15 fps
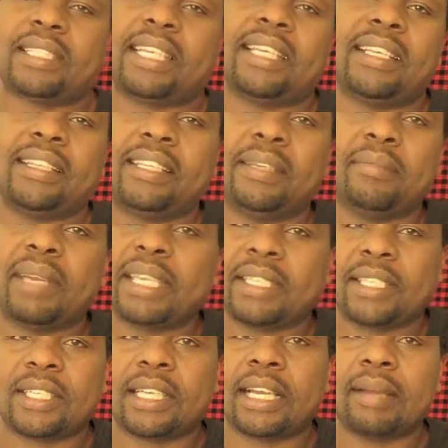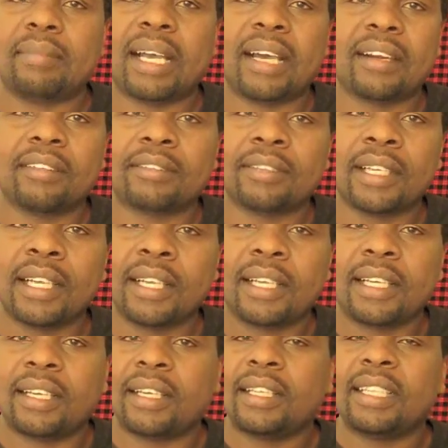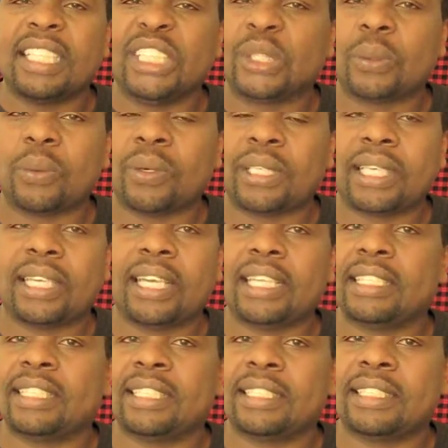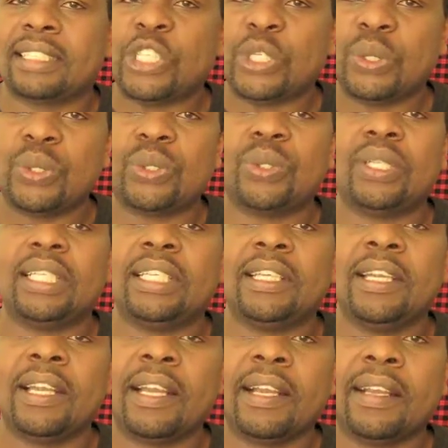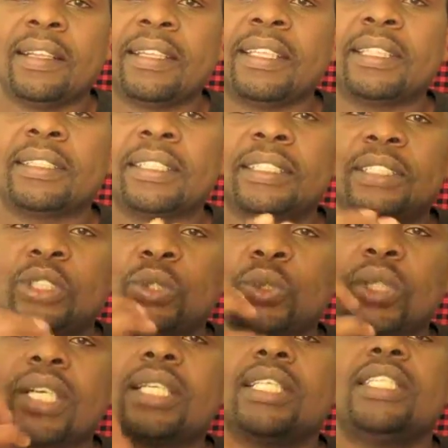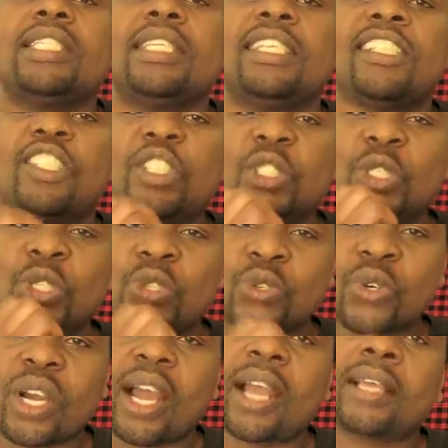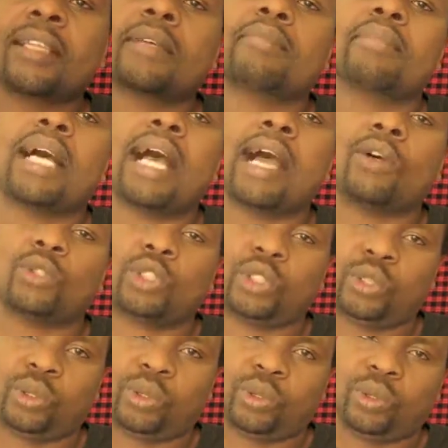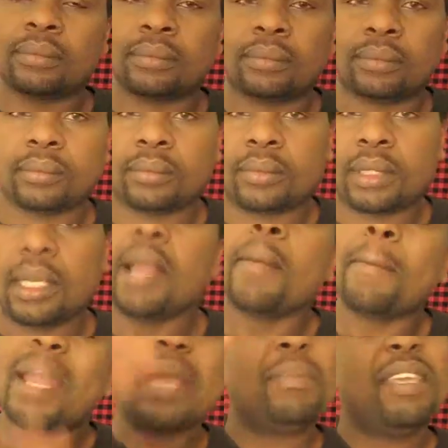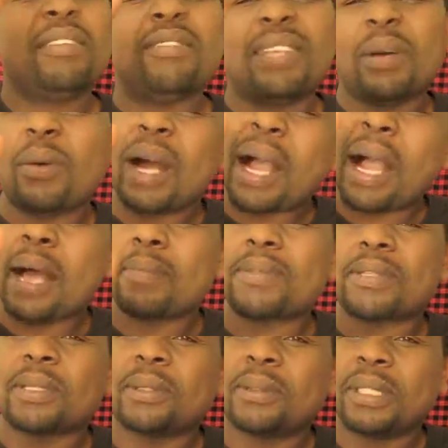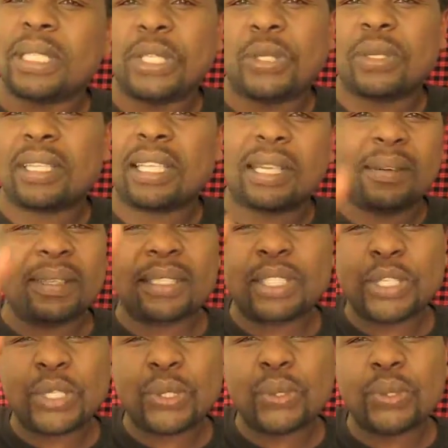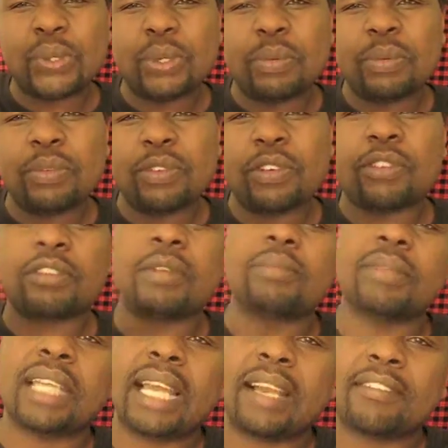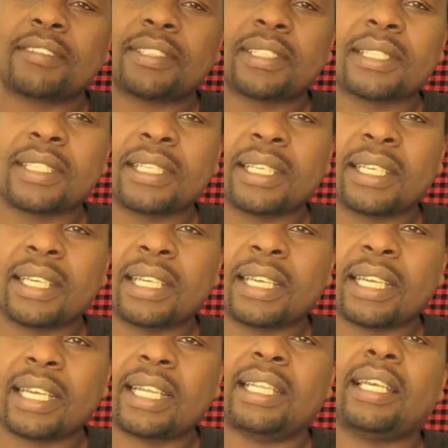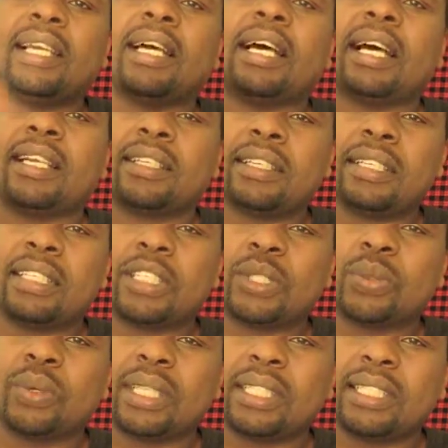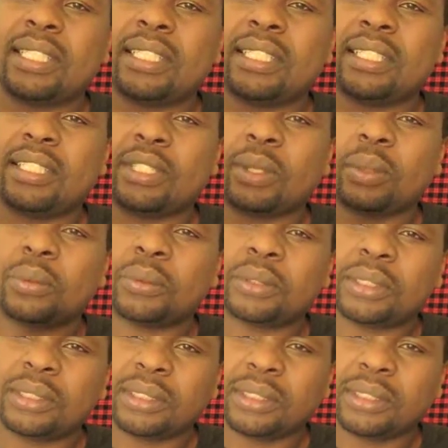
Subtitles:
anything major to come out of these court cases. Usually the strategy is to drag them out. Maybe if they were absolutely sure that there were two of them left and they're 120 years old,